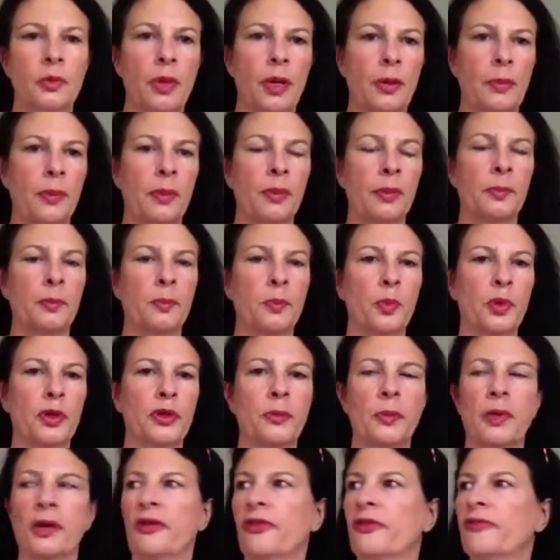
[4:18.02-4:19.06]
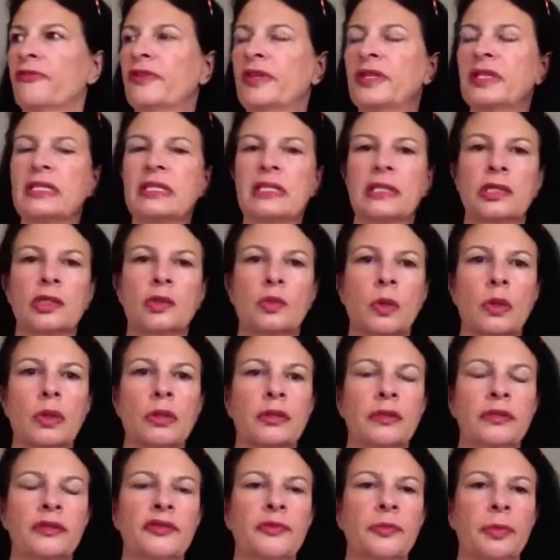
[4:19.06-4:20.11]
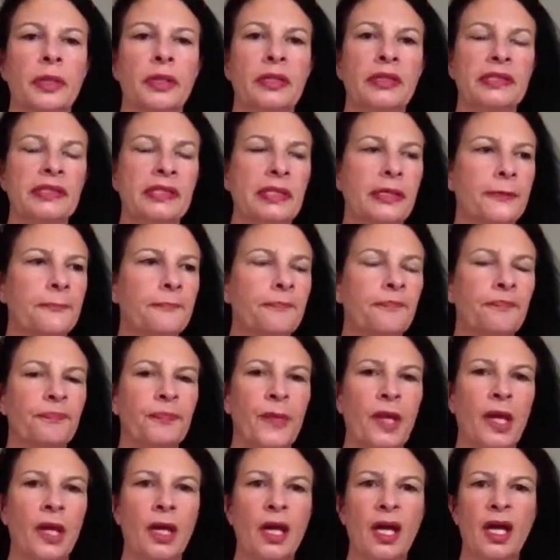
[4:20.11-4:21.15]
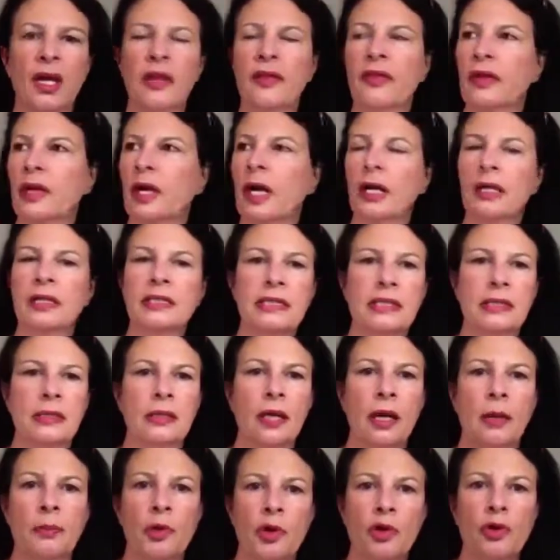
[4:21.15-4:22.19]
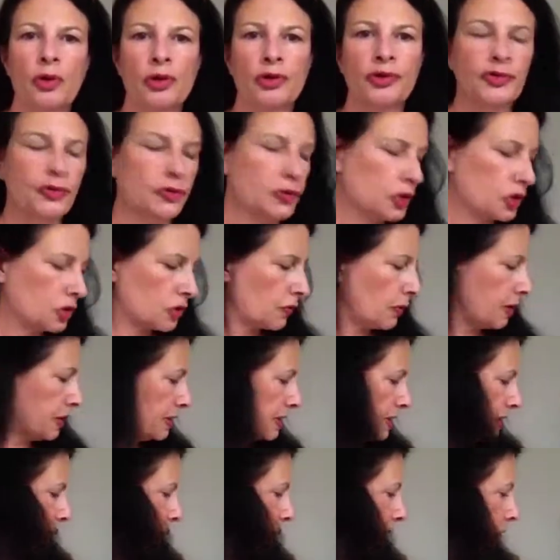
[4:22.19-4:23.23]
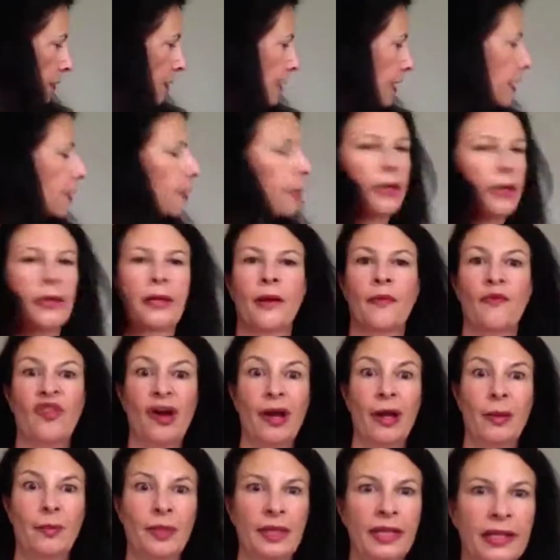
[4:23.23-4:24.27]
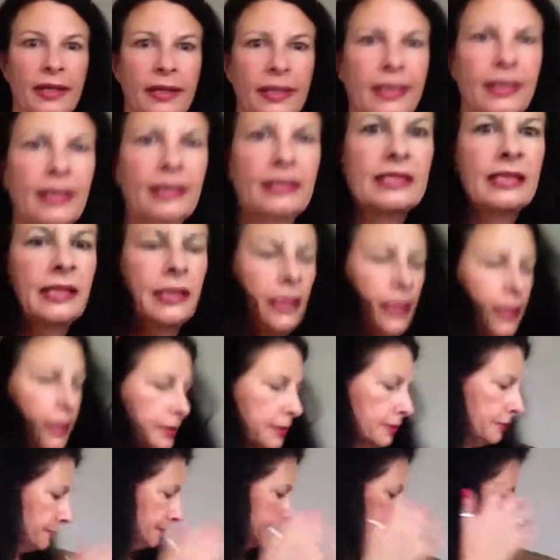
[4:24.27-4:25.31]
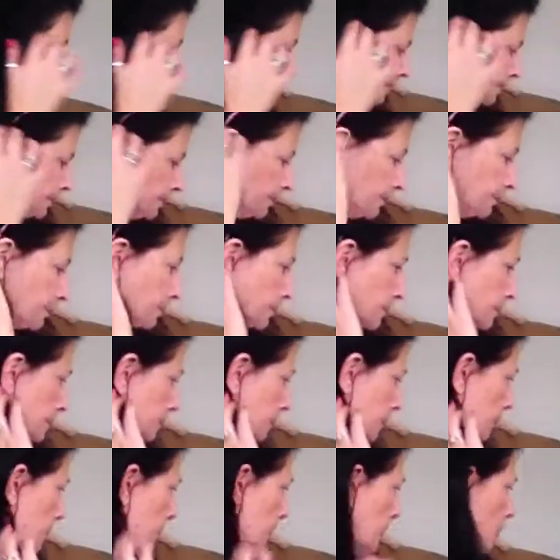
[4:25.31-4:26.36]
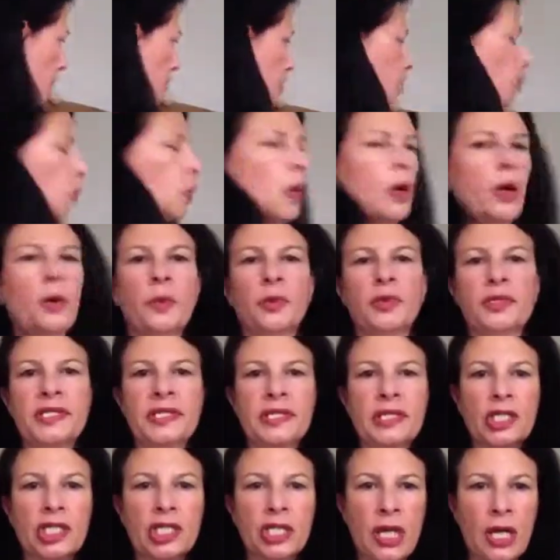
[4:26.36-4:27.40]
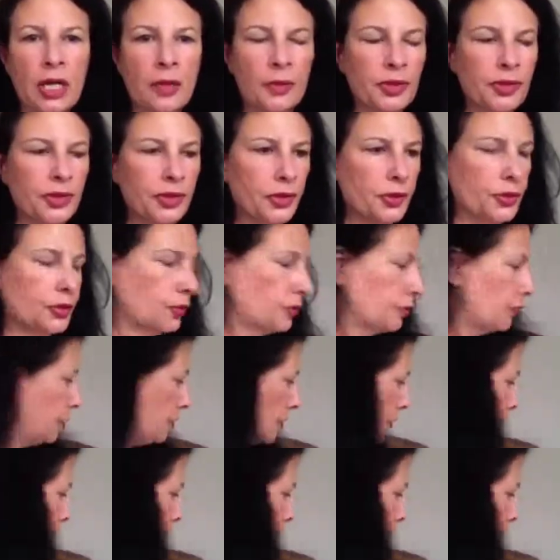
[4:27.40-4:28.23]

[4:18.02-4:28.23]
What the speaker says: wear one of my other vintage ones, but the colour didn't come across on screen so well. Anyway, I'm rambling yet again. Right, so what I wanted to share with you